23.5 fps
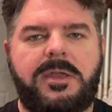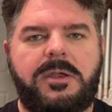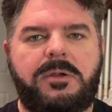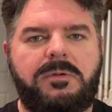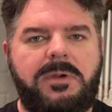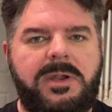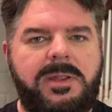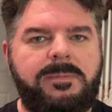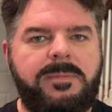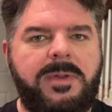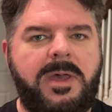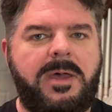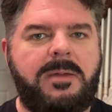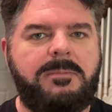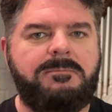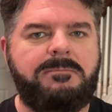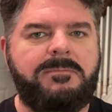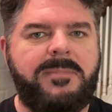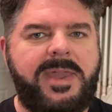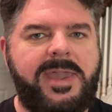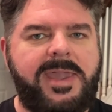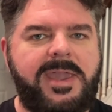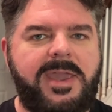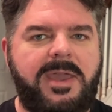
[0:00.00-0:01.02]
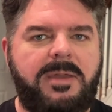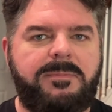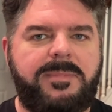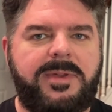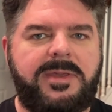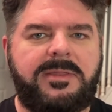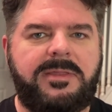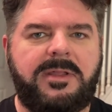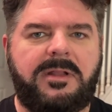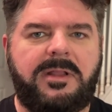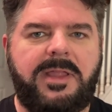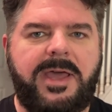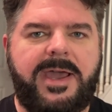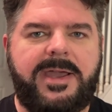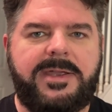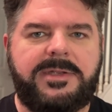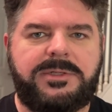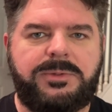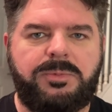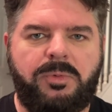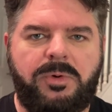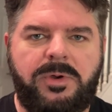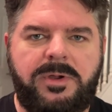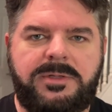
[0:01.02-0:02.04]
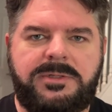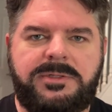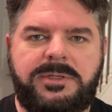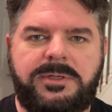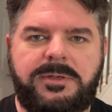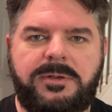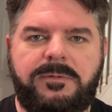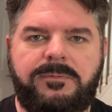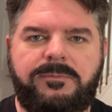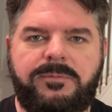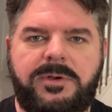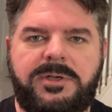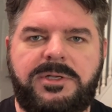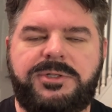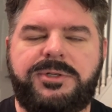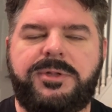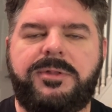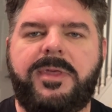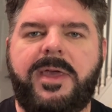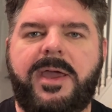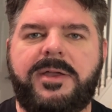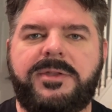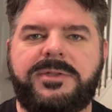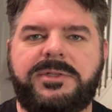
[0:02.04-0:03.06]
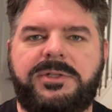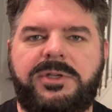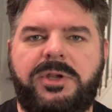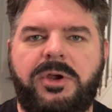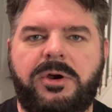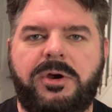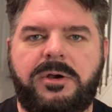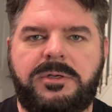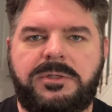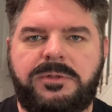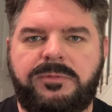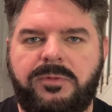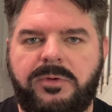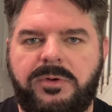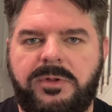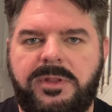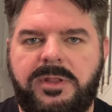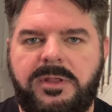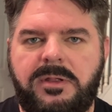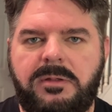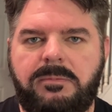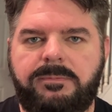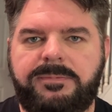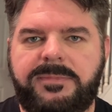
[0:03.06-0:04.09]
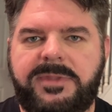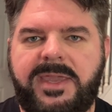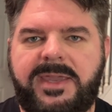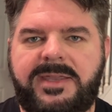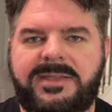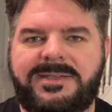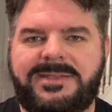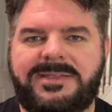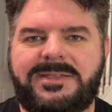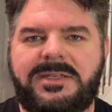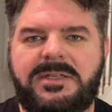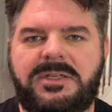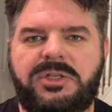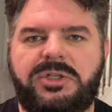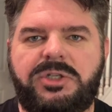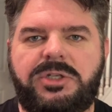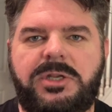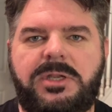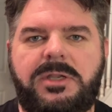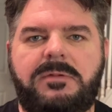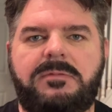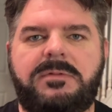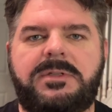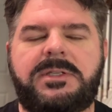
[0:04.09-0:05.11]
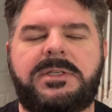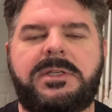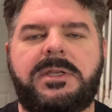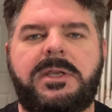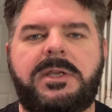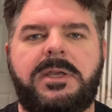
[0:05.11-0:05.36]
Kareem Hunt may have been the last one to have reached 1,000 yards for the Kansas City Chiefs.